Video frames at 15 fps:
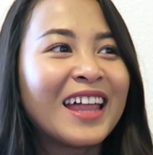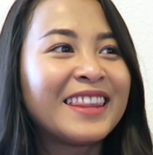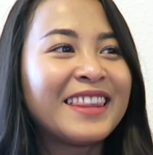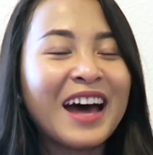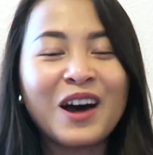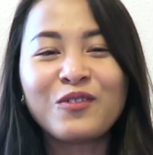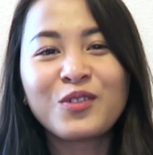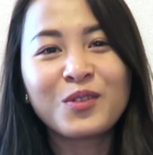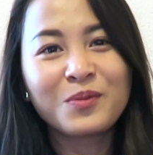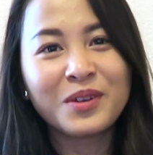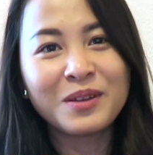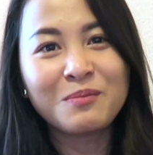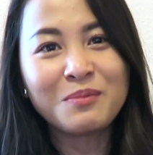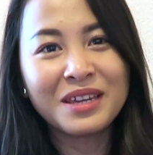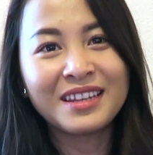That would
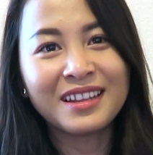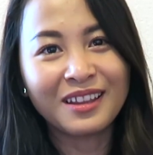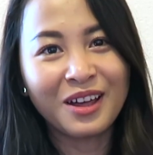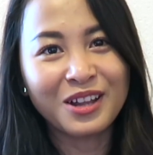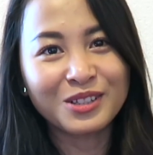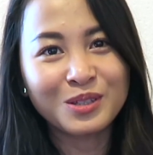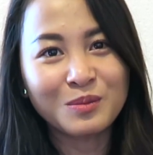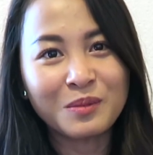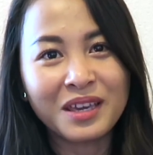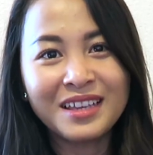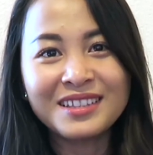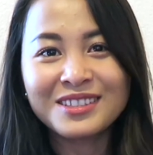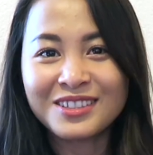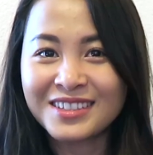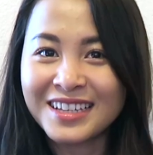mean a lot to me.
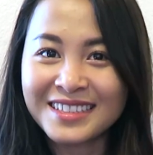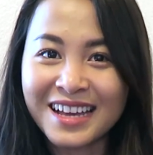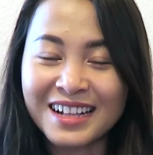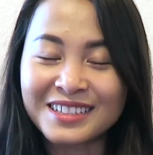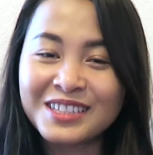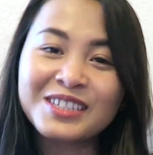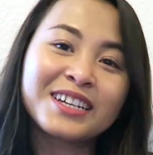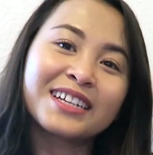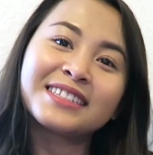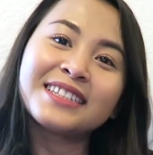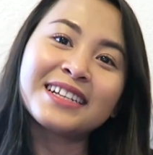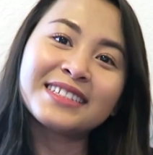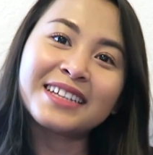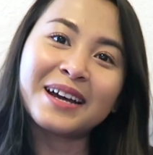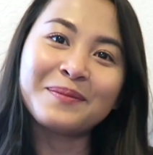So yes, I'll see you guys
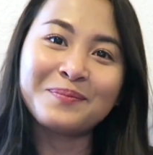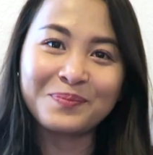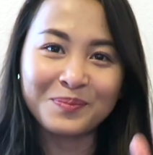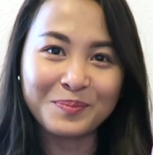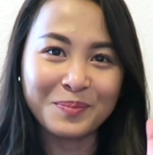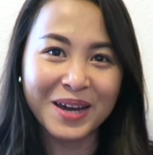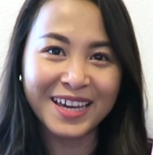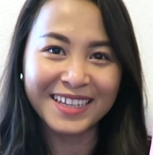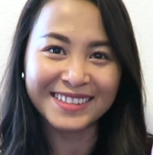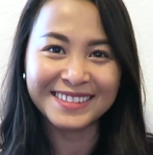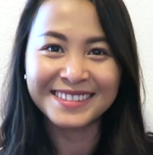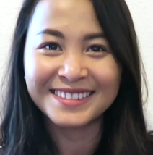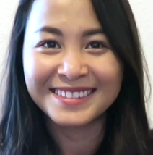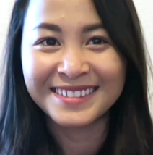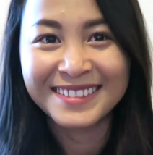next time.
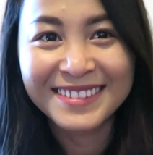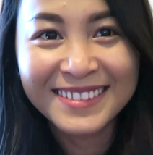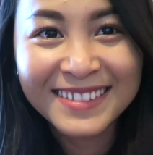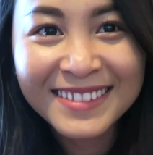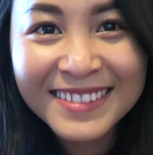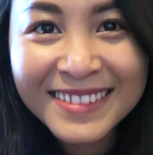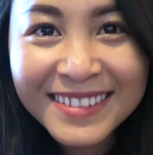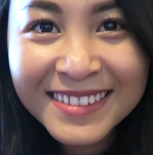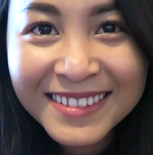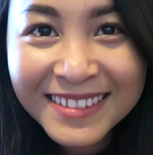Bye.